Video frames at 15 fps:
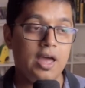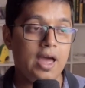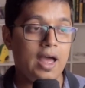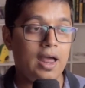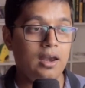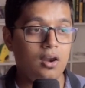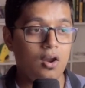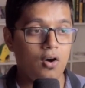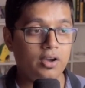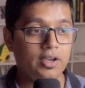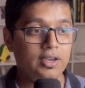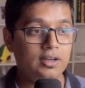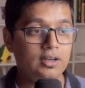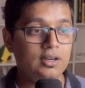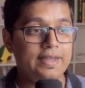and
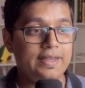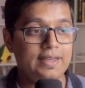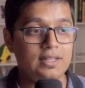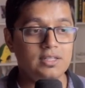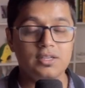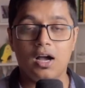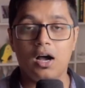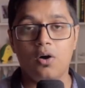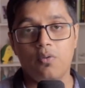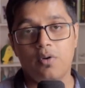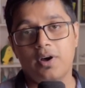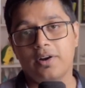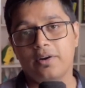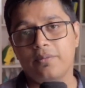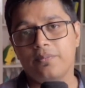login is
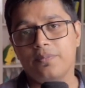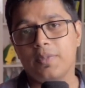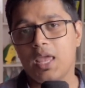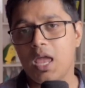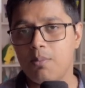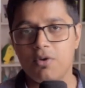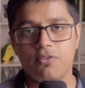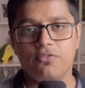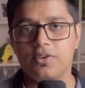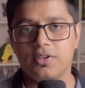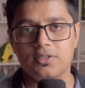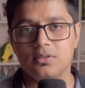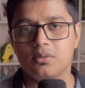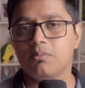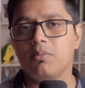our
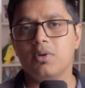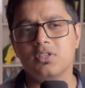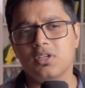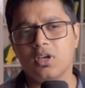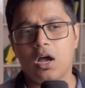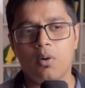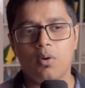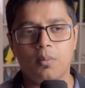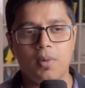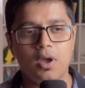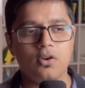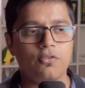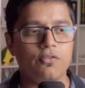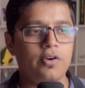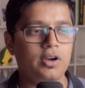MFEs means our
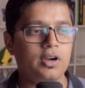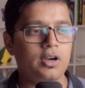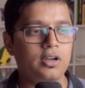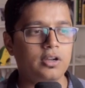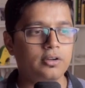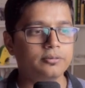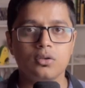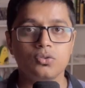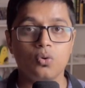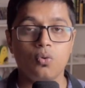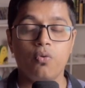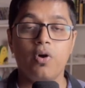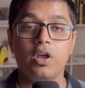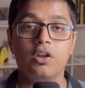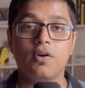micro frontend here. So
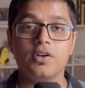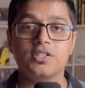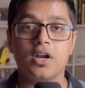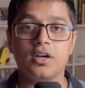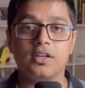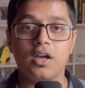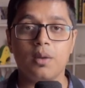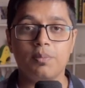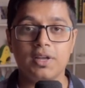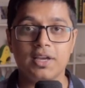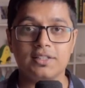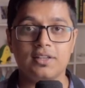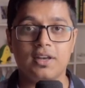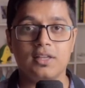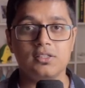when you are starting
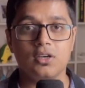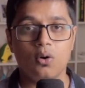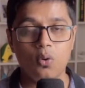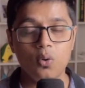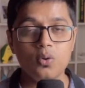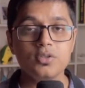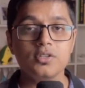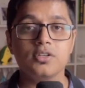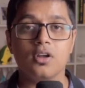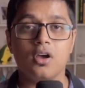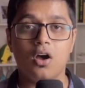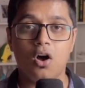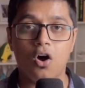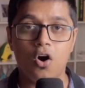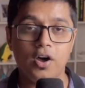application as a host,
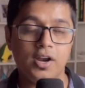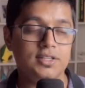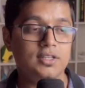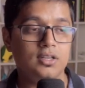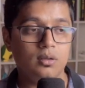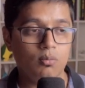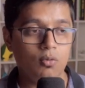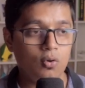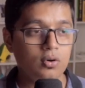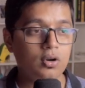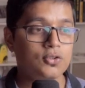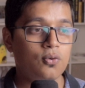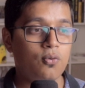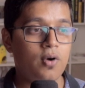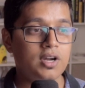or as a remote.
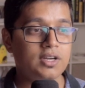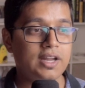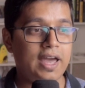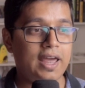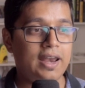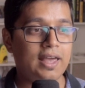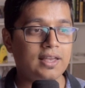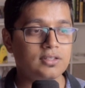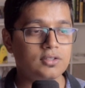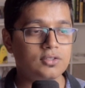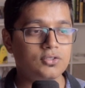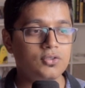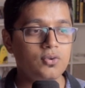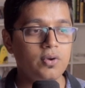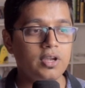So what NX is
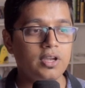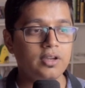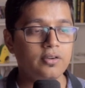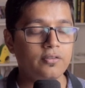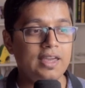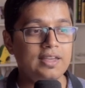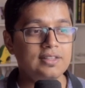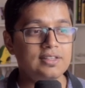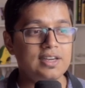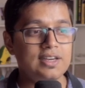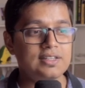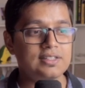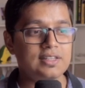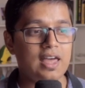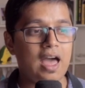doing is
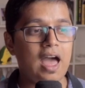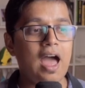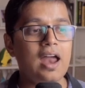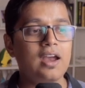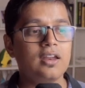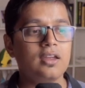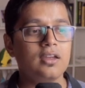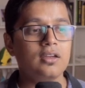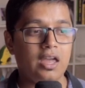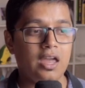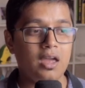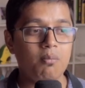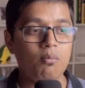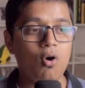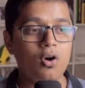it's adding
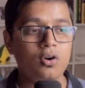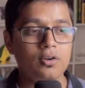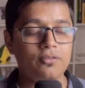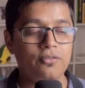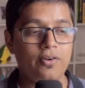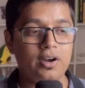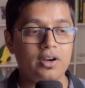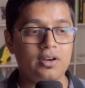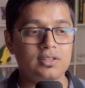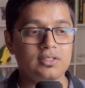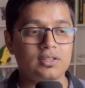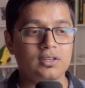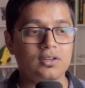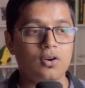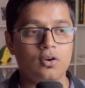a module
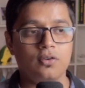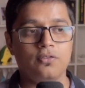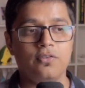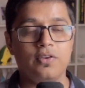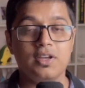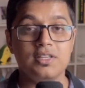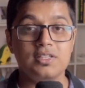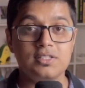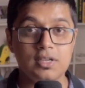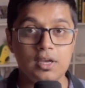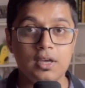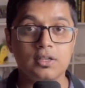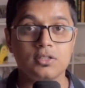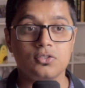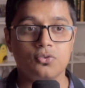federation config
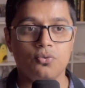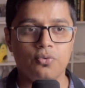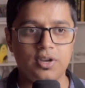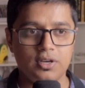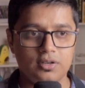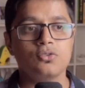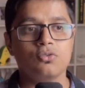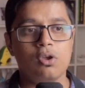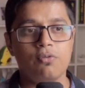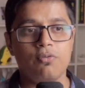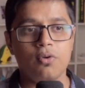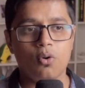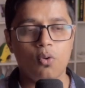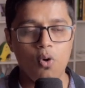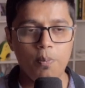JS to it. So if
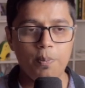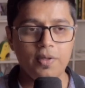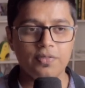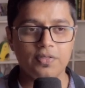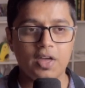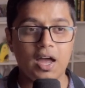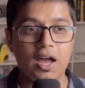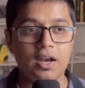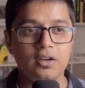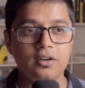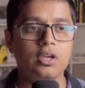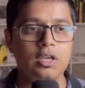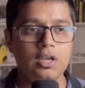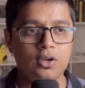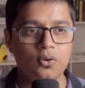you open that,
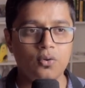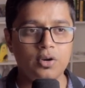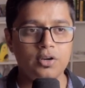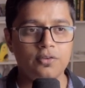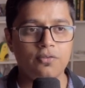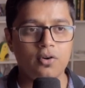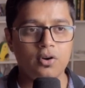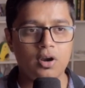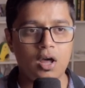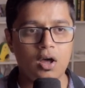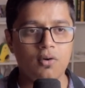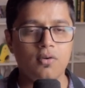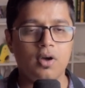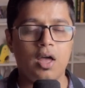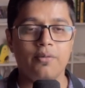ignore it for
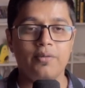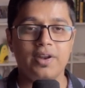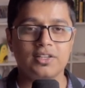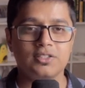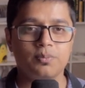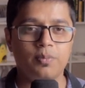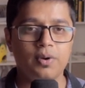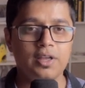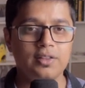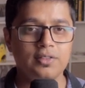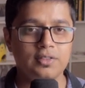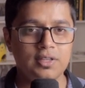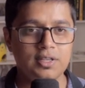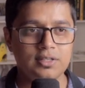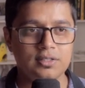now. I will
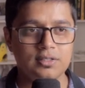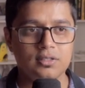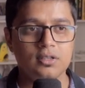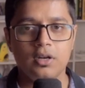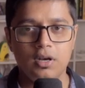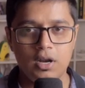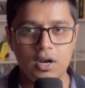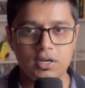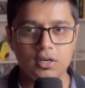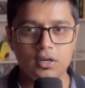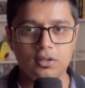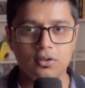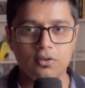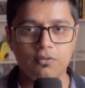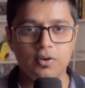explain this later
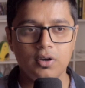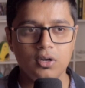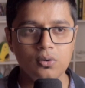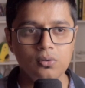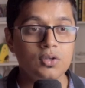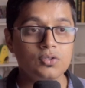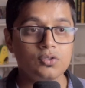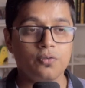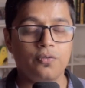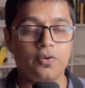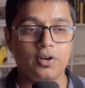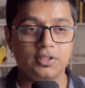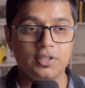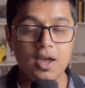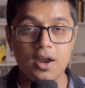in the video. So
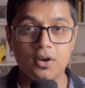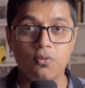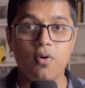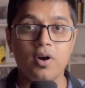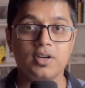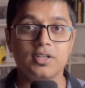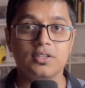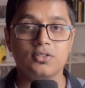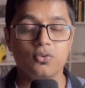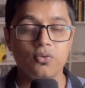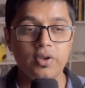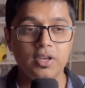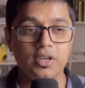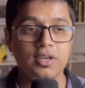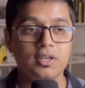for that, what it's
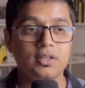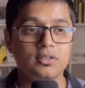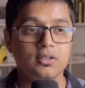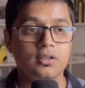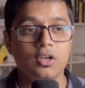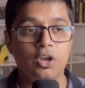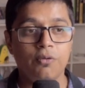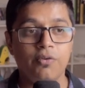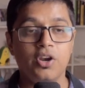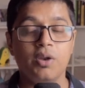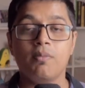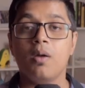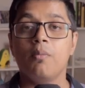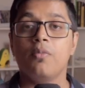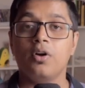doing is, if you
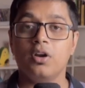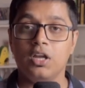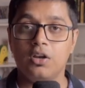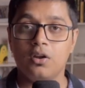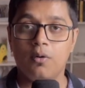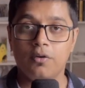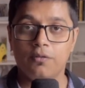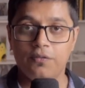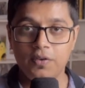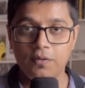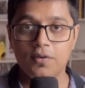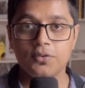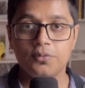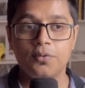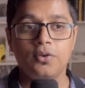remember in our
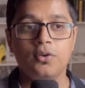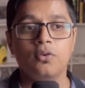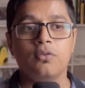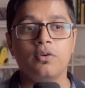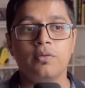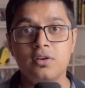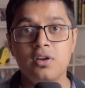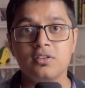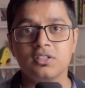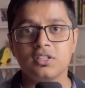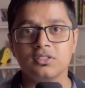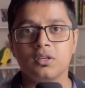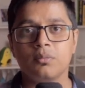previous video, we discussed